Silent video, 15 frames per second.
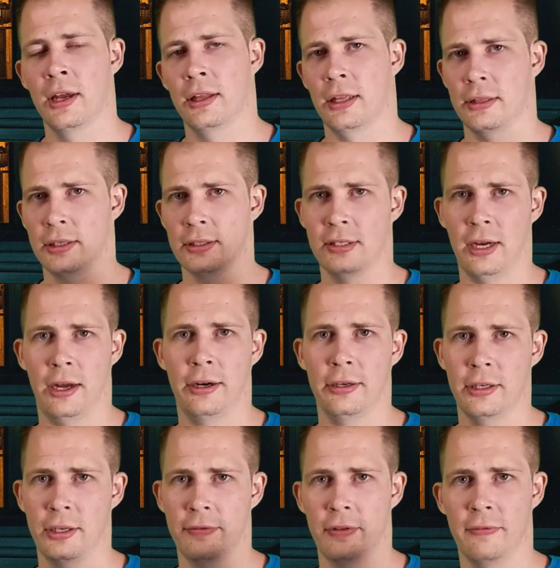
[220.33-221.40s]
that the
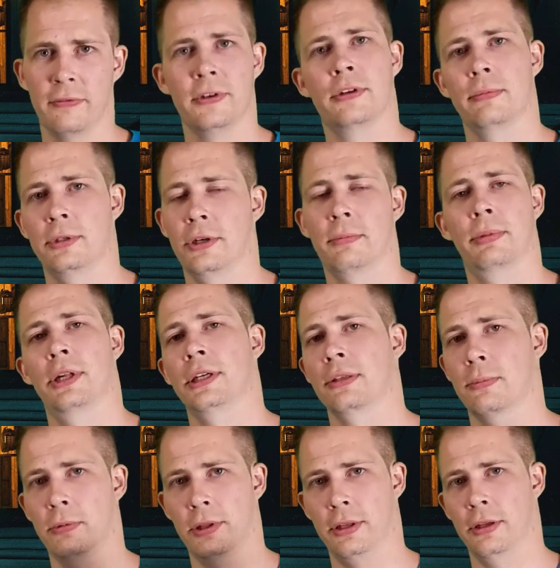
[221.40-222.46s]
entirety of the film took
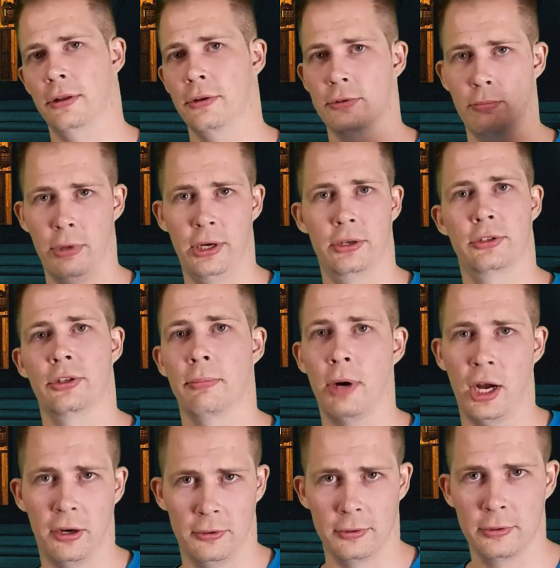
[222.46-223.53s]
place within those miniature
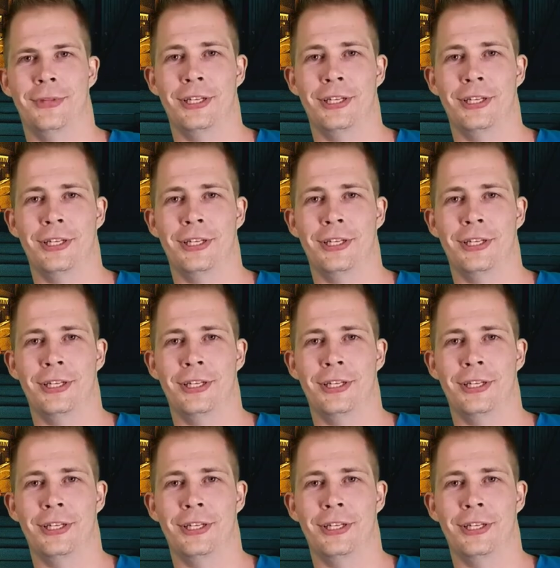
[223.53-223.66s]
models.